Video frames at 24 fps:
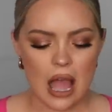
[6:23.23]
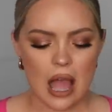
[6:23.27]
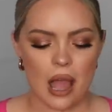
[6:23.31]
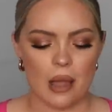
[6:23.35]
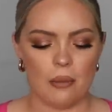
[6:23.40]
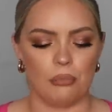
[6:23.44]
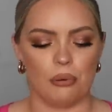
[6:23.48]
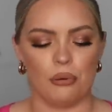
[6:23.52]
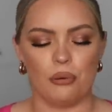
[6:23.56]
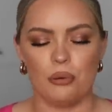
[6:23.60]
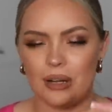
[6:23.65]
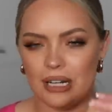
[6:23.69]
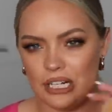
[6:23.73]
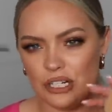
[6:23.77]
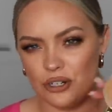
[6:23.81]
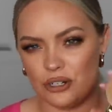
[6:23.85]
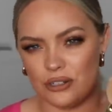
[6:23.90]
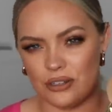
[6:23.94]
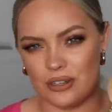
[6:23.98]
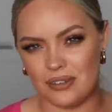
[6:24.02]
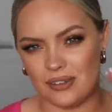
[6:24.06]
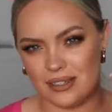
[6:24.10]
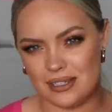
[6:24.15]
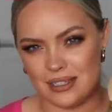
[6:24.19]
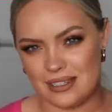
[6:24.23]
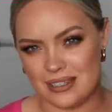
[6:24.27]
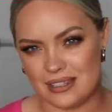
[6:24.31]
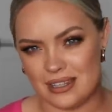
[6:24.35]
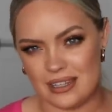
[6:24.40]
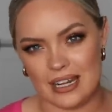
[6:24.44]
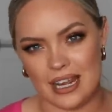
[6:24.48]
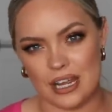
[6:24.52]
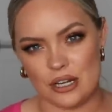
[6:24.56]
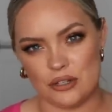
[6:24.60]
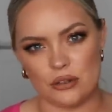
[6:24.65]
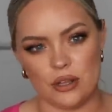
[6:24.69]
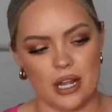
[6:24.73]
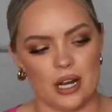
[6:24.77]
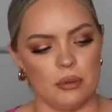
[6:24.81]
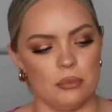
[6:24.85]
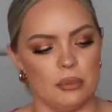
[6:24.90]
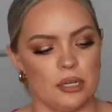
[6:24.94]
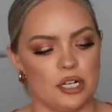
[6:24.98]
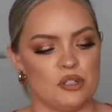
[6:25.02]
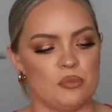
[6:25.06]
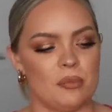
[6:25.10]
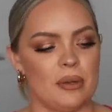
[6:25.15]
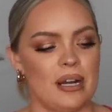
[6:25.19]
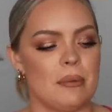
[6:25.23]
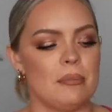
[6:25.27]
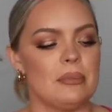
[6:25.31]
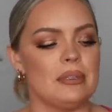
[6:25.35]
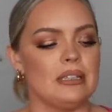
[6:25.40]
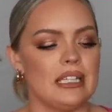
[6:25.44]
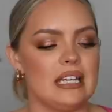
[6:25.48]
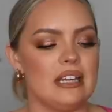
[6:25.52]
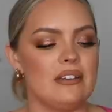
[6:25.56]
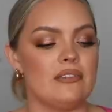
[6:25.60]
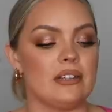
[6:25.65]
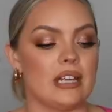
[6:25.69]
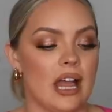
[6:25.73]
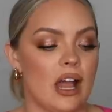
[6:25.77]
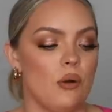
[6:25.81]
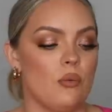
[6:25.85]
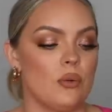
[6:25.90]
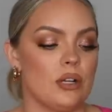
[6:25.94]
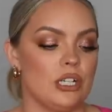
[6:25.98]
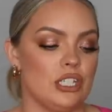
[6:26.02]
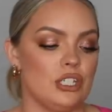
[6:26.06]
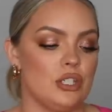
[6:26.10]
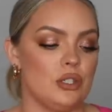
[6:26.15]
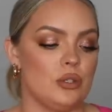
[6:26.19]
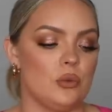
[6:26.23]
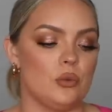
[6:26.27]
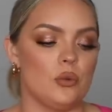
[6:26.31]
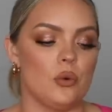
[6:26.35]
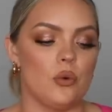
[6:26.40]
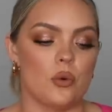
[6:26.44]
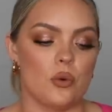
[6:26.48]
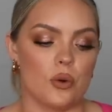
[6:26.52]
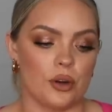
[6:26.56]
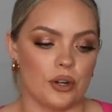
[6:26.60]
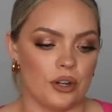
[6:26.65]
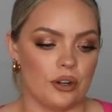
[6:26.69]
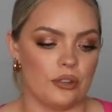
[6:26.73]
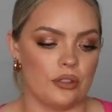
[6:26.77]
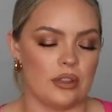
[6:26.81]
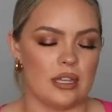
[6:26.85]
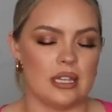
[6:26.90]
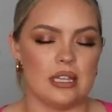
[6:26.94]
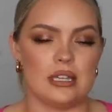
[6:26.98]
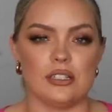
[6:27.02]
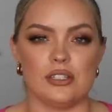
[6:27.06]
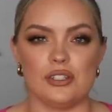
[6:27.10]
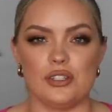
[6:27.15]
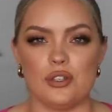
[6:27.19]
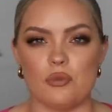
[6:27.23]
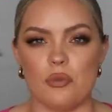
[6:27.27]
I'm pretty sure that this is the natural hair brush, but I believe now when you order these,